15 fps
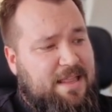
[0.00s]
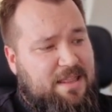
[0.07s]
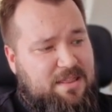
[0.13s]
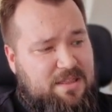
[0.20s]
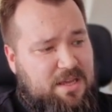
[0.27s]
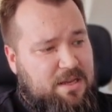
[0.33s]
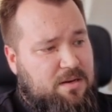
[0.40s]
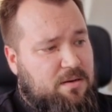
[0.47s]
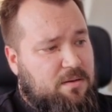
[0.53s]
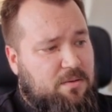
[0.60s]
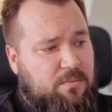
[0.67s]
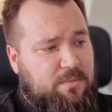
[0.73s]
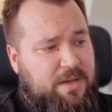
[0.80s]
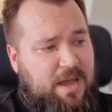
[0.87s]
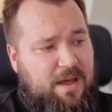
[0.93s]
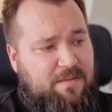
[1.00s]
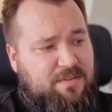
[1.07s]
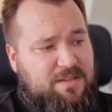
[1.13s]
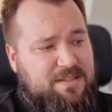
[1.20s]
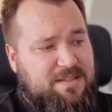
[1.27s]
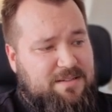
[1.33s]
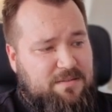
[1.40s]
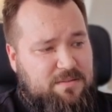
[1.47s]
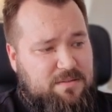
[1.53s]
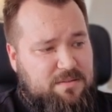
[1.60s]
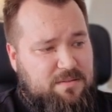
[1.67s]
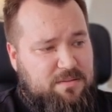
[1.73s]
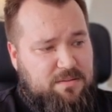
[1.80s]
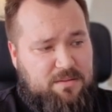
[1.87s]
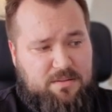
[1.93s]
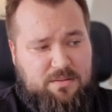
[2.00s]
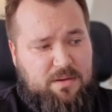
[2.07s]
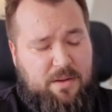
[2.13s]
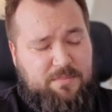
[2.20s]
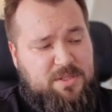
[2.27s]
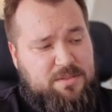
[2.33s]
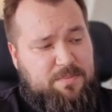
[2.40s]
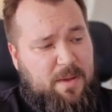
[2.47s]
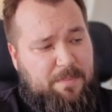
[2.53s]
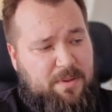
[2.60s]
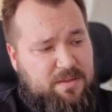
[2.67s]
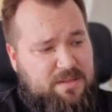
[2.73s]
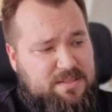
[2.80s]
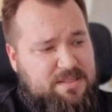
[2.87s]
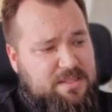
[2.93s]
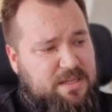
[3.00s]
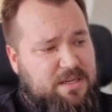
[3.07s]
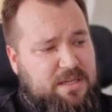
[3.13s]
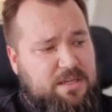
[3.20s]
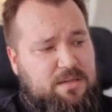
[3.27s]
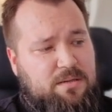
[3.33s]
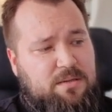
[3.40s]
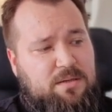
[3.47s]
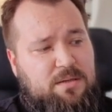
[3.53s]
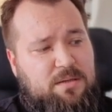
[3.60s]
Then we have the, uh, I'm just mapping the city,